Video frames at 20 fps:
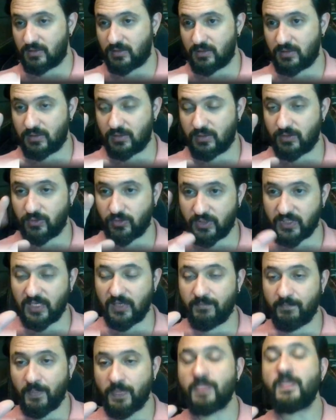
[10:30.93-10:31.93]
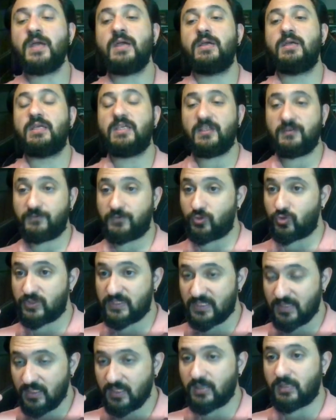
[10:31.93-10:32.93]
okay, if you
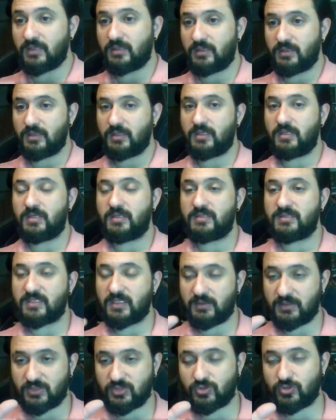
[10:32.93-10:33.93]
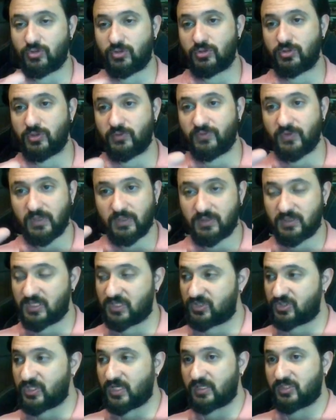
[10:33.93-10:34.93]
see such sort of
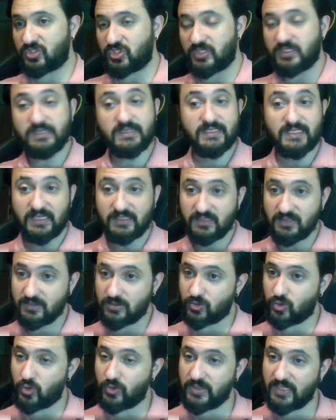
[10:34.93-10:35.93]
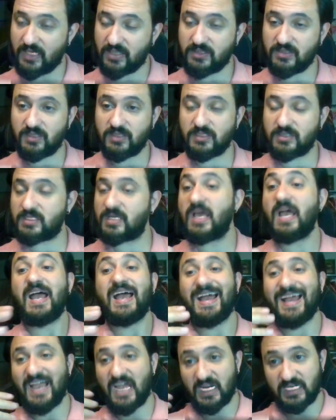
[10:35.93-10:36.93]
conjunctions, sentence connectors,
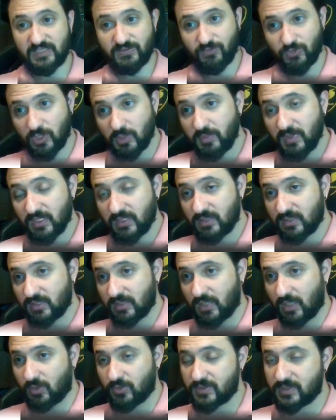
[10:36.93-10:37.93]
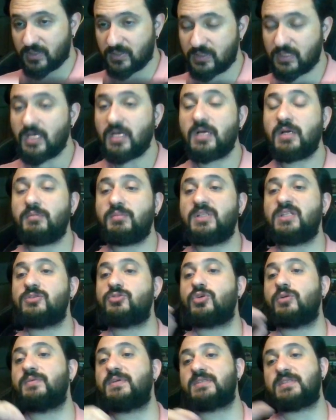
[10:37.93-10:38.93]
adverbial clauses, please
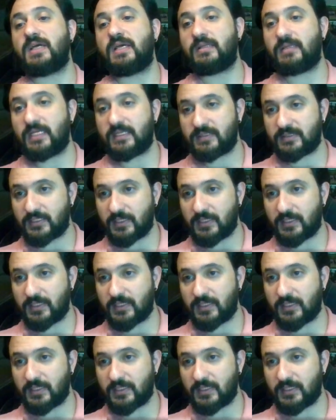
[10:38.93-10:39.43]
always highlight them.